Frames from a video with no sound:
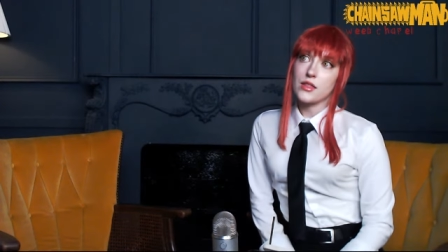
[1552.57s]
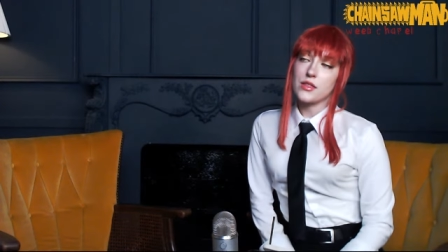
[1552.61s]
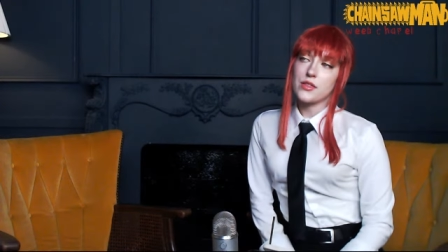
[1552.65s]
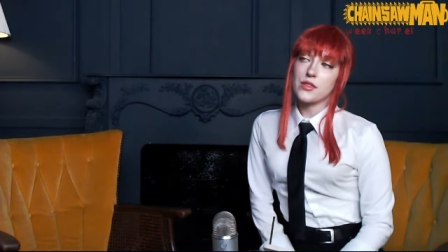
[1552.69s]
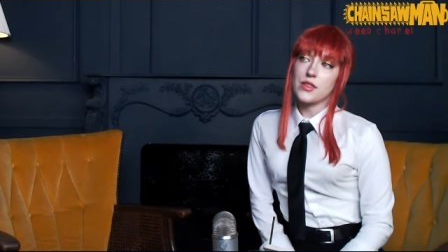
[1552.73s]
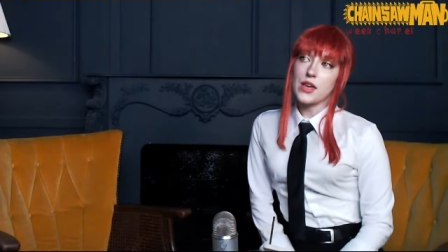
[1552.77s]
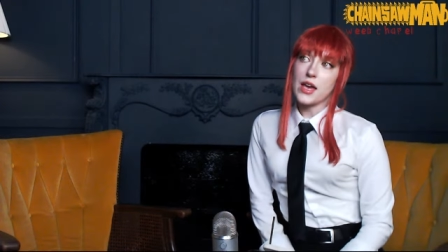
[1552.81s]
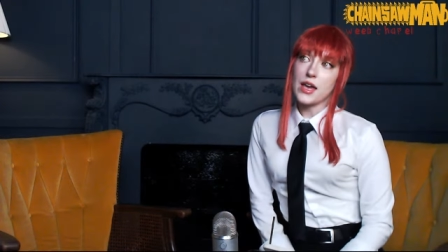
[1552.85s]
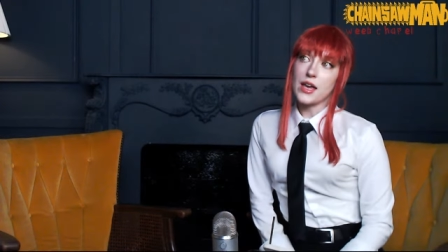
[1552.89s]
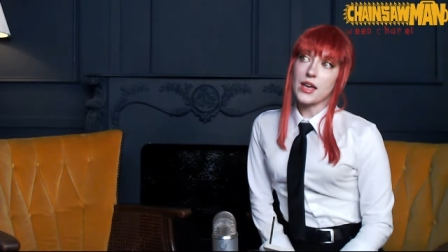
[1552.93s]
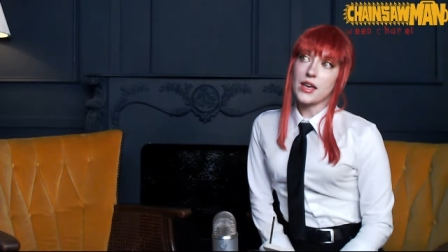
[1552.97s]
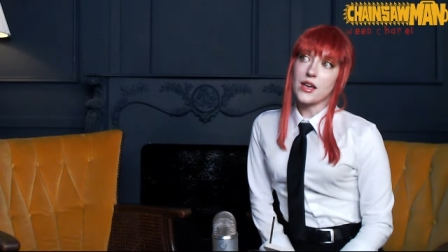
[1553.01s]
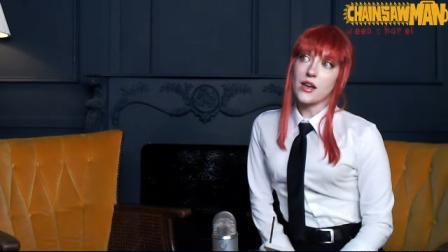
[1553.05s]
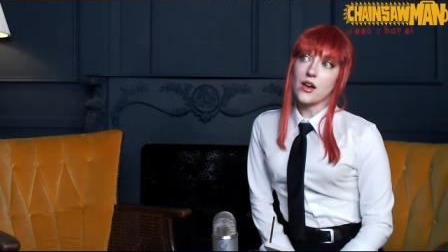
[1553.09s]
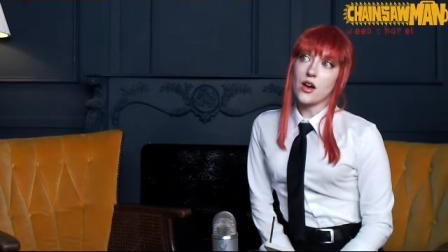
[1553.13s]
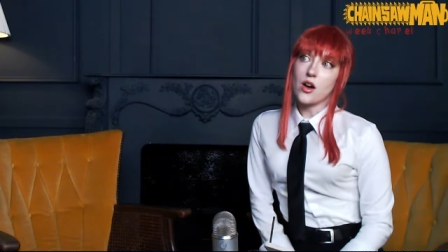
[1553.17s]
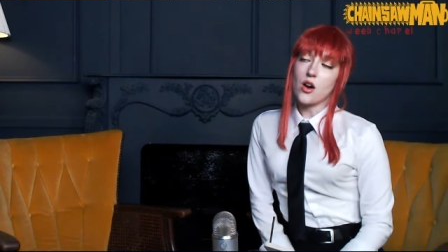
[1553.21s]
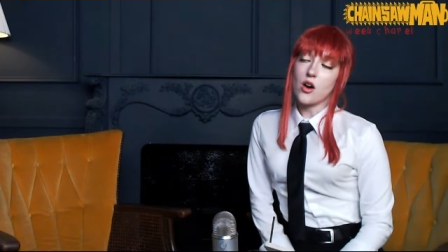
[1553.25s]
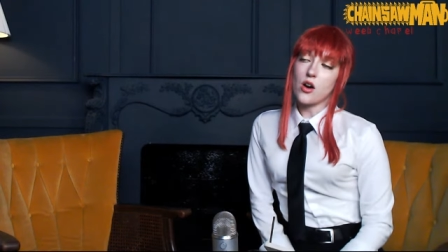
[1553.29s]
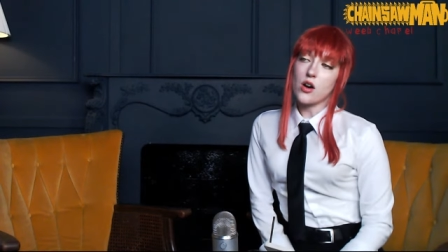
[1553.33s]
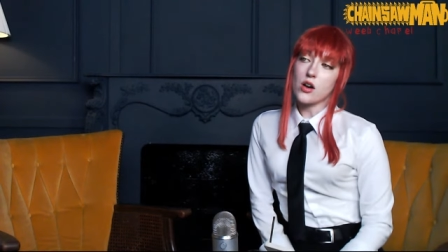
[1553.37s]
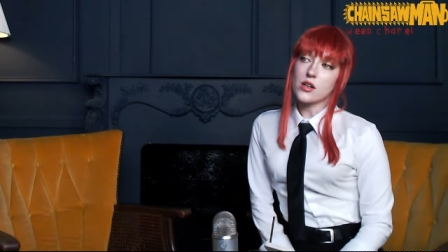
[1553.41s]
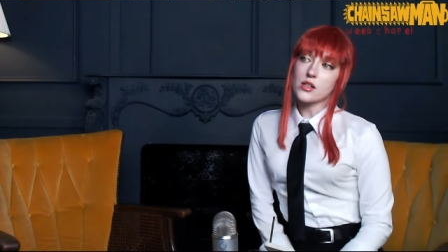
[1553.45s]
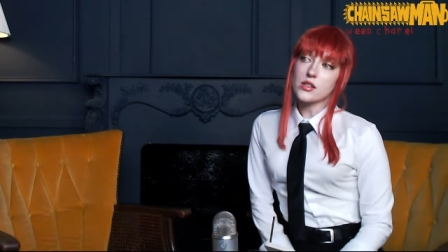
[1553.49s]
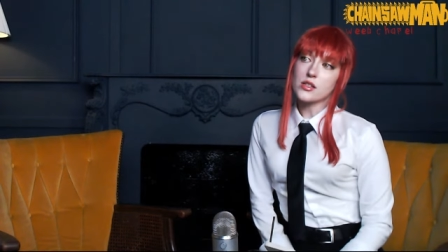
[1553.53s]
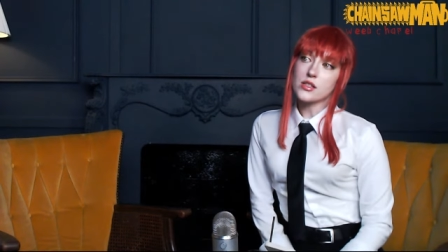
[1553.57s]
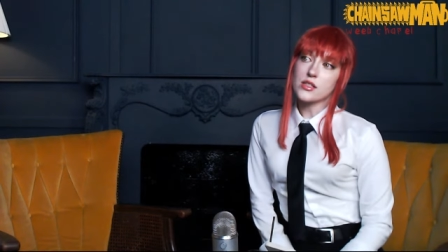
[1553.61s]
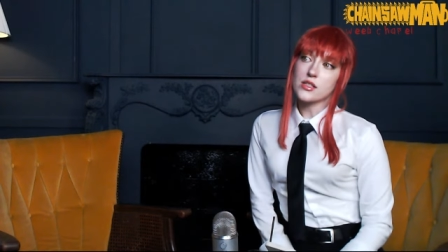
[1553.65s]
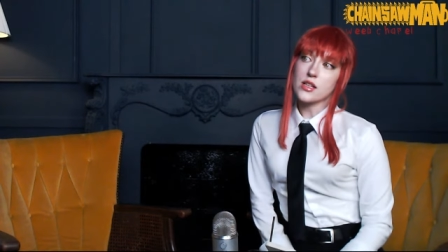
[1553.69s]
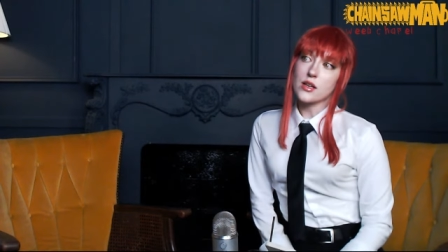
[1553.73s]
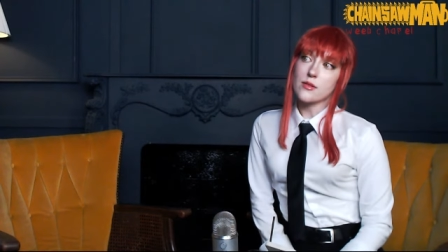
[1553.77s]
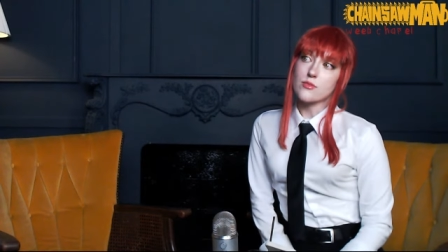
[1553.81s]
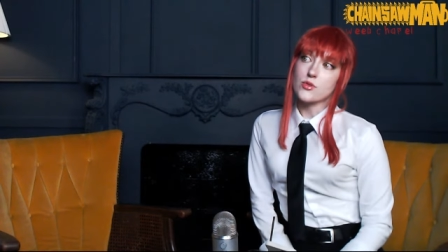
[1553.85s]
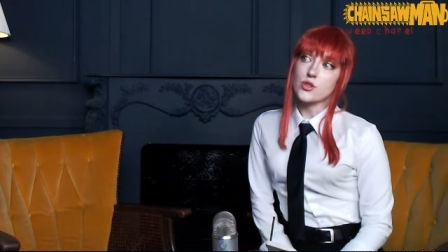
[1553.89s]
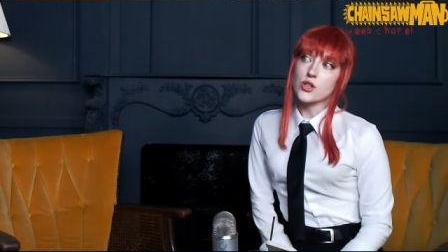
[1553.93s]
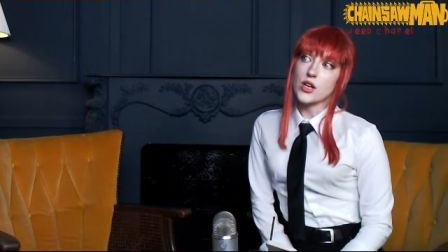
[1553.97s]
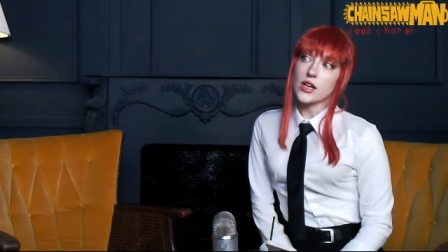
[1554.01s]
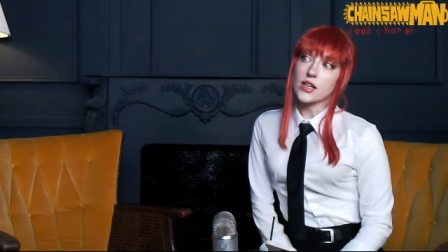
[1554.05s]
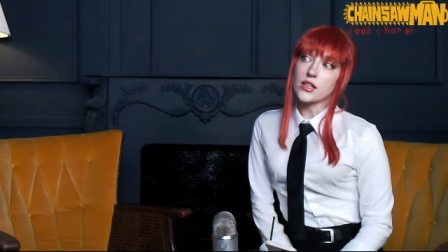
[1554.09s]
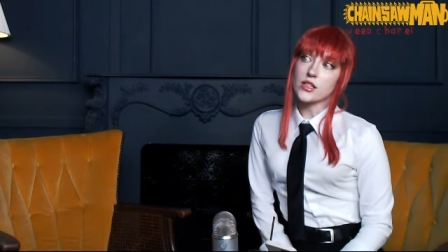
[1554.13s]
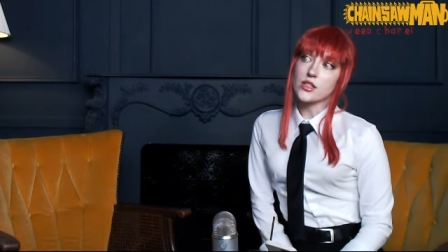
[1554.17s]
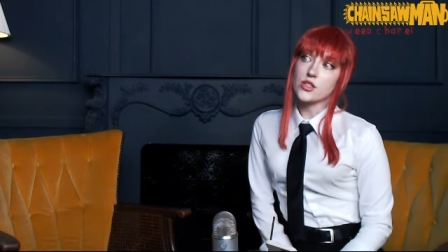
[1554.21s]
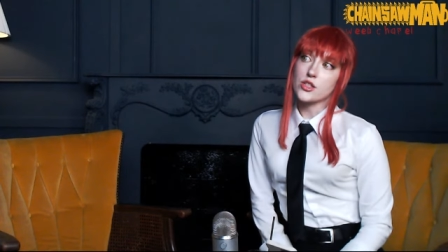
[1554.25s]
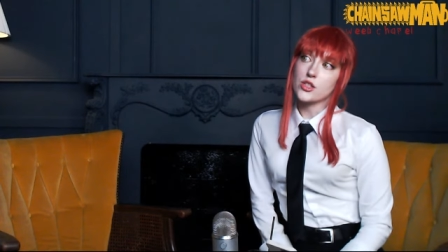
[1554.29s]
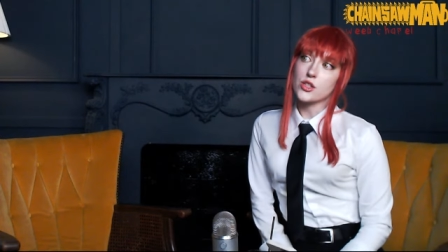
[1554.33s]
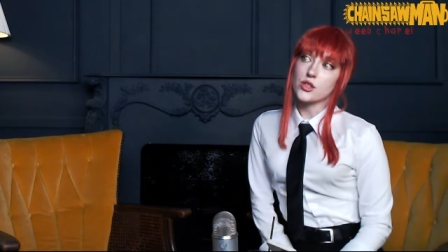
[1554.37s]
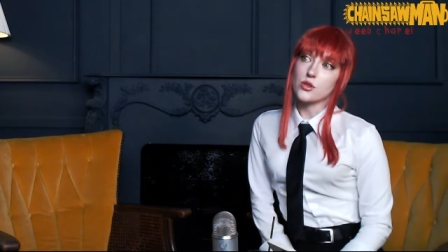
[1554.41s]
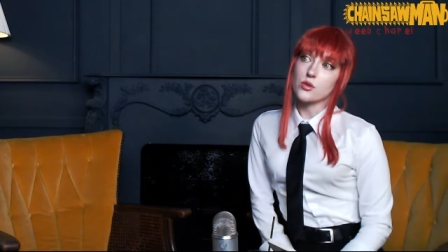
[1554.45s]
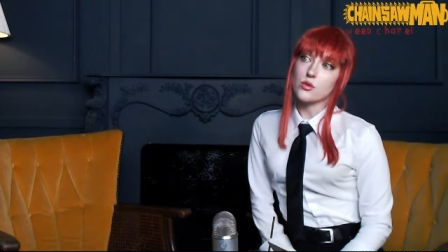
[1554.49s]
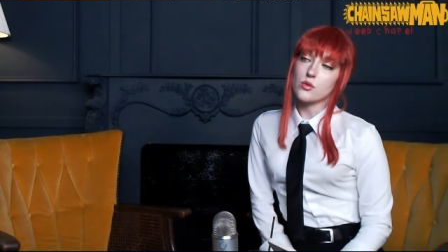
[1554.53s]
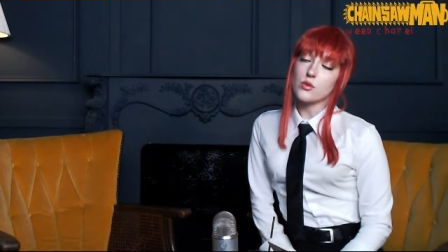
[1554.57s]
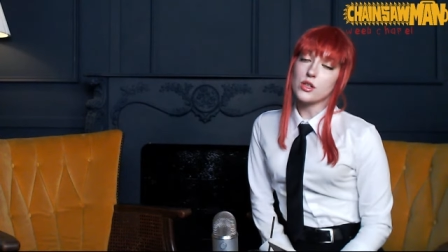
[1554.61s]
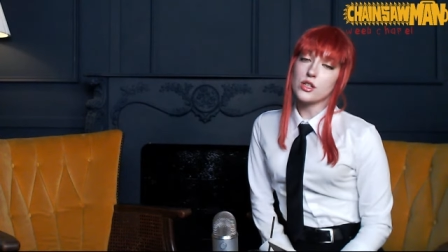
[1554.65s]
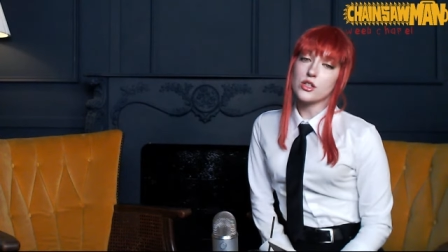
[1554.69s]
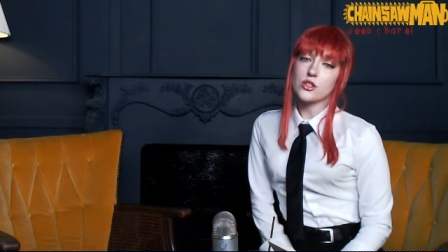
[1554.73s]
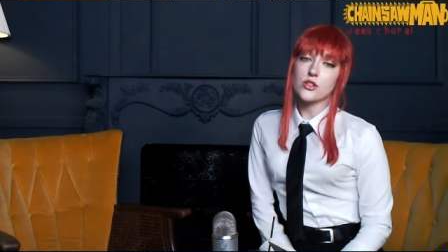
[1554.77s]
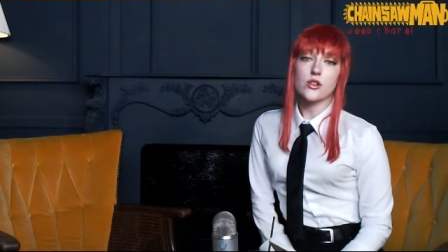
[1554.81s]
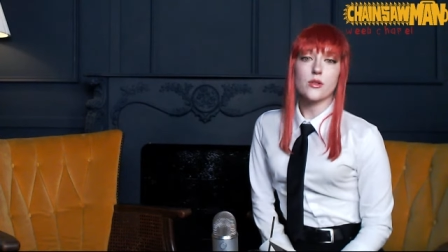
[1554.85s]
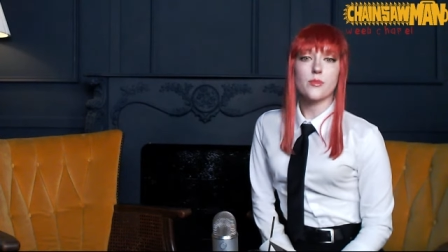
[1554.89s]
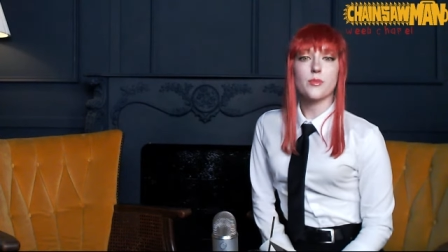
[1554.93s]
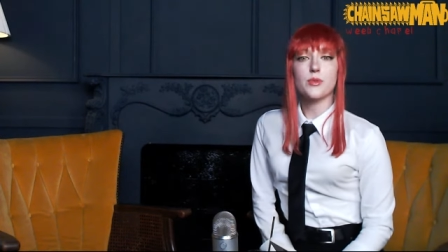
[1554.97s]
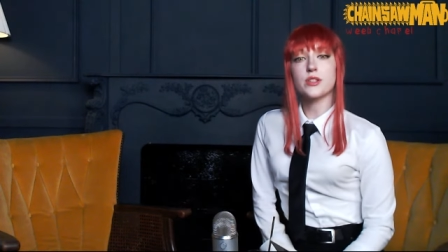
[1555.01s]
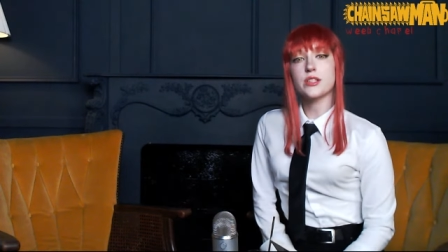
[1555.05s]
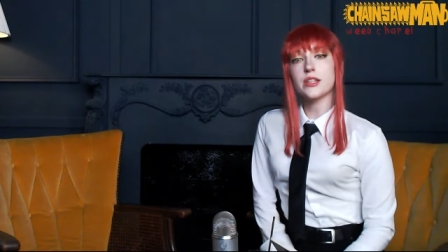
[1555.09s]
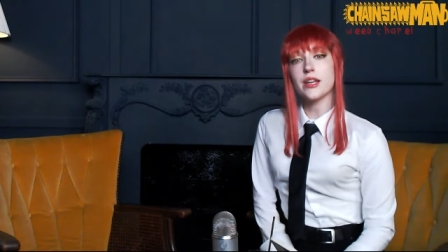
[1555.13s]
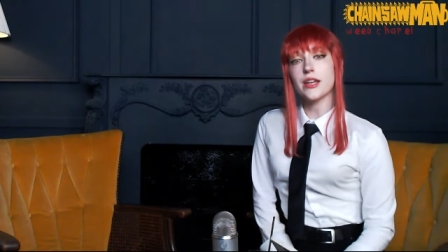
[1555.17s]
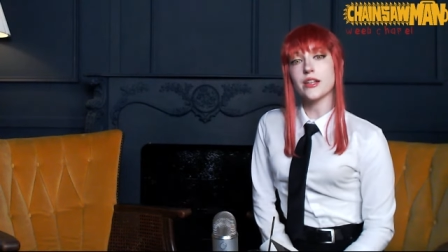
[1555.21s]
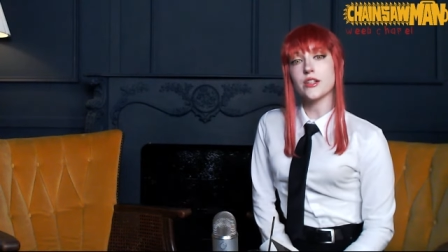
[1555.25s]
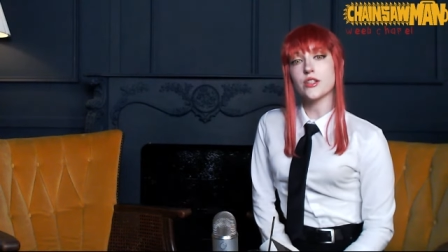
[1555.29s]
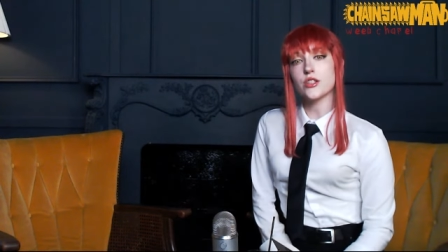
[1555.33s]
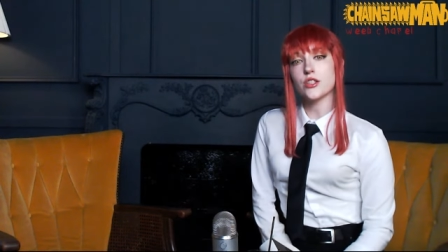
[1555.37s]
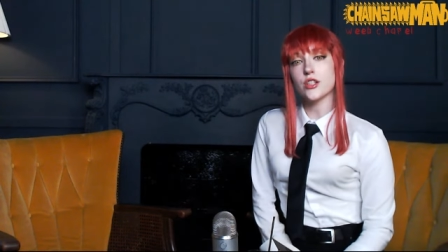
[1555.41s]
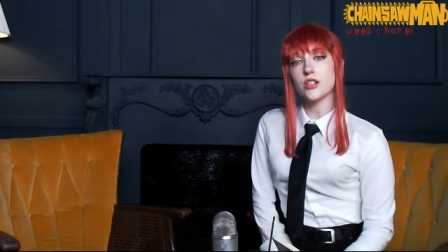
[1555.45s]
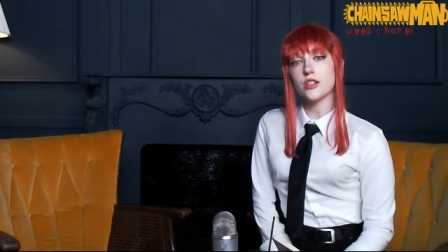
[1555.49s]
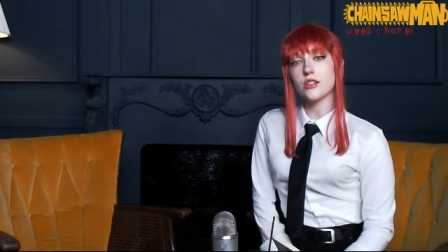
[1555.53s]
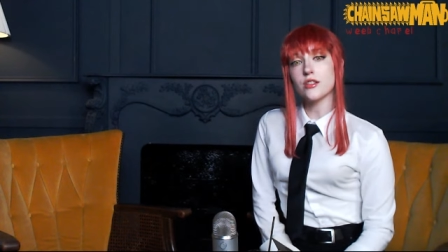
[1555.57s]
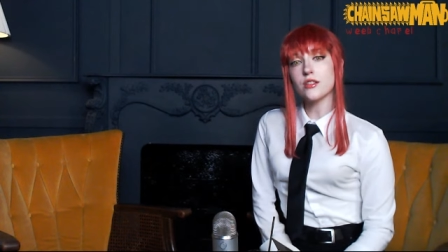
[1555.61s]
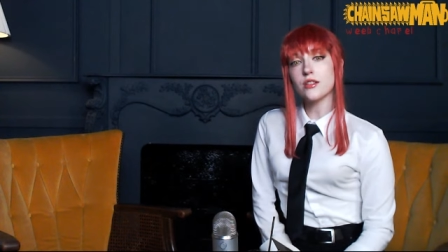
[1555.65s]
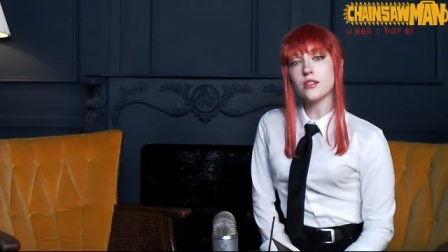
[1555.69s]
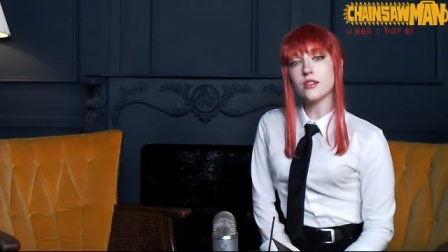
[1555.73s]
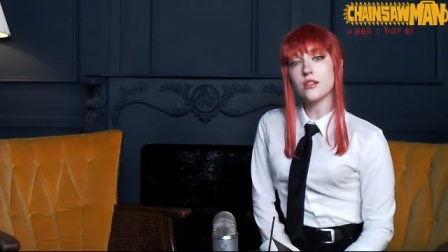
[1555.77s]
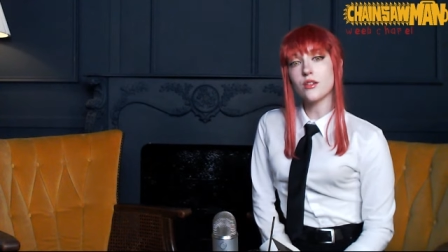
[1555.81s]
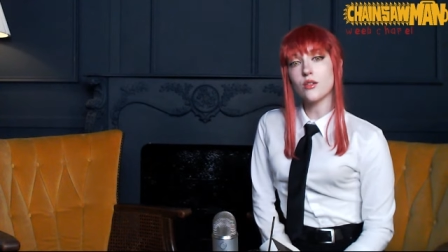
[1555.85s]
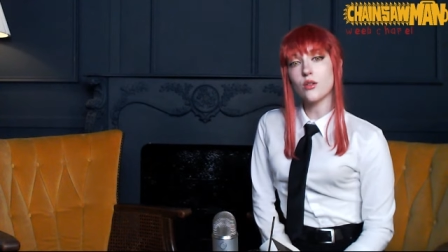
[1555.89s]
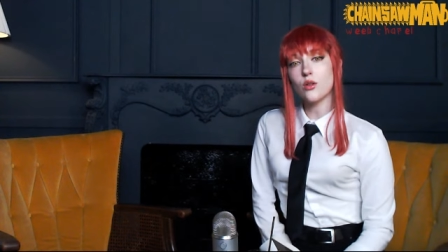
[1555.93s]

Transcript: they are subject to interpretation